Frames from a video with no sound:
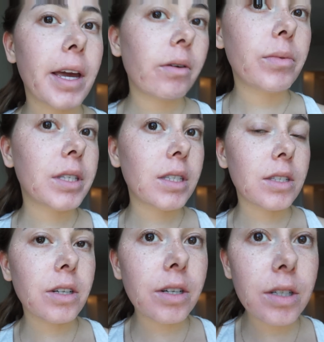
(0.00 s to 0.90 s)
it with
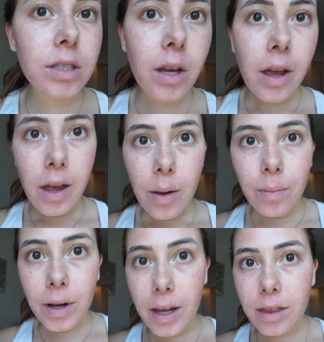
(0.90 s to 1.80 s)
scissors,
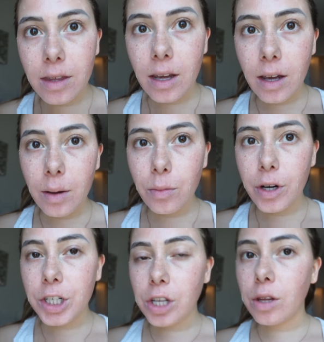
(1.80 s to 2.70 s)
but I think I'm
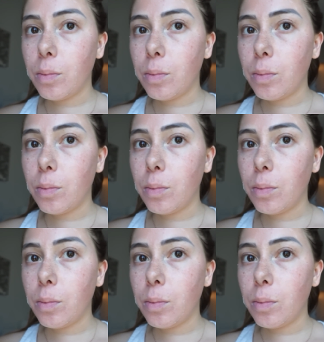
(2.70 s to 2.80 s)
reaching the